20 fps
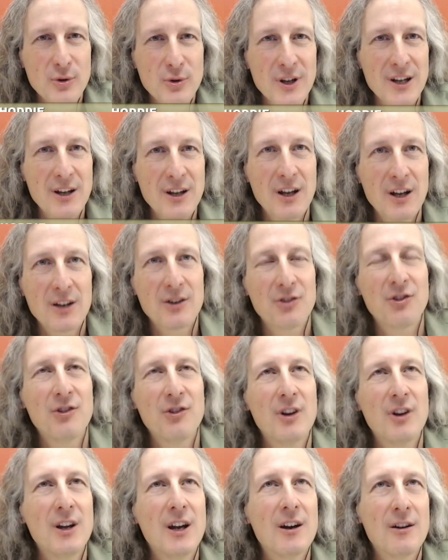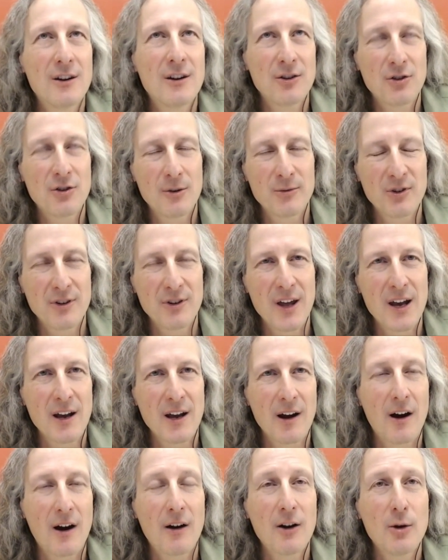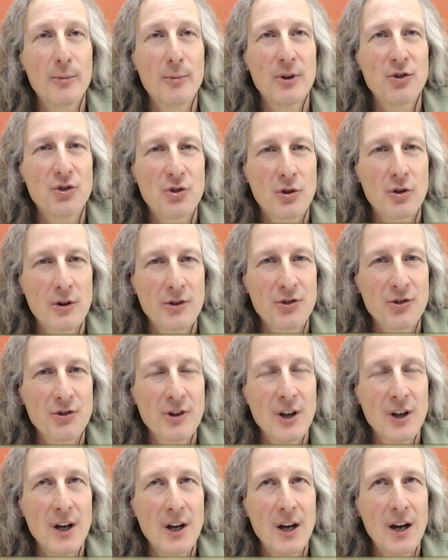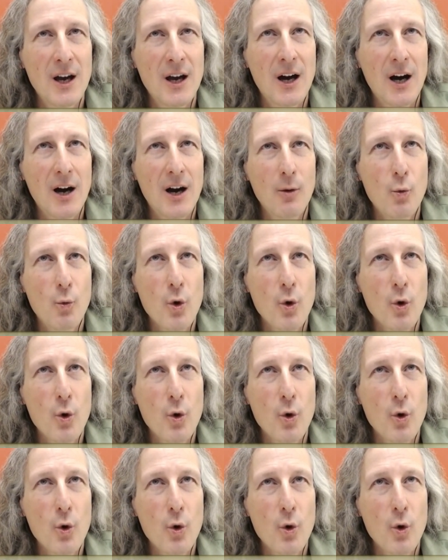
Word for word: really kicked us into gear in terms of getting our open source uh,